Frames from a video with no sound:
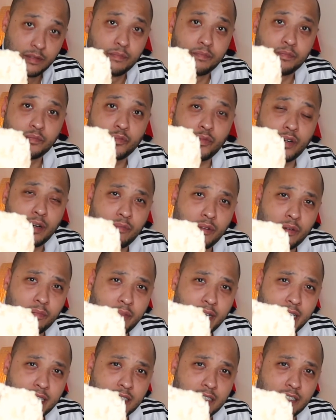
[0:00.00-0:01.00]
One more
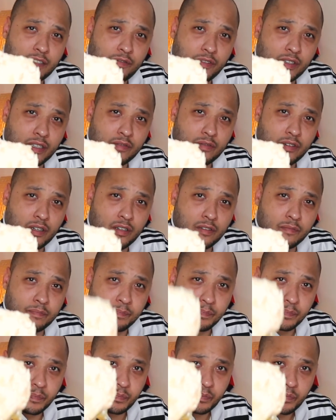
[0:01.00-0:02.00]
bite just for the road.
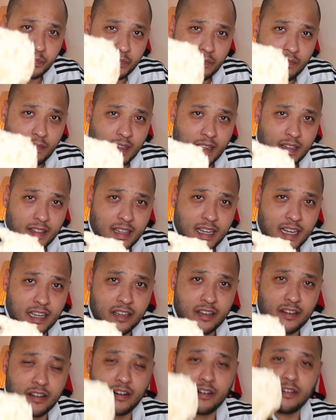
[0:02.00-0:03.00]
There you
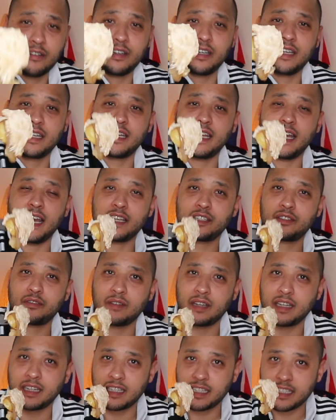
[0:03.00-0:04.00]
go. Nice
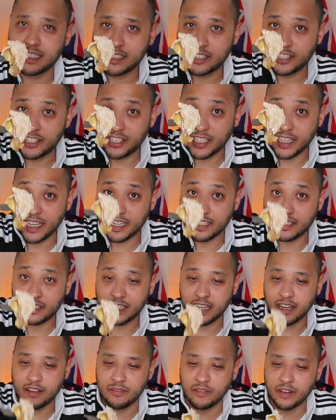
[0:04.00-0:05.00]
one. Cheers to
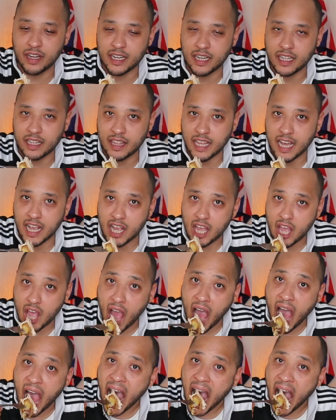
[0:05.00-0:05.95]
everyone. Thank you.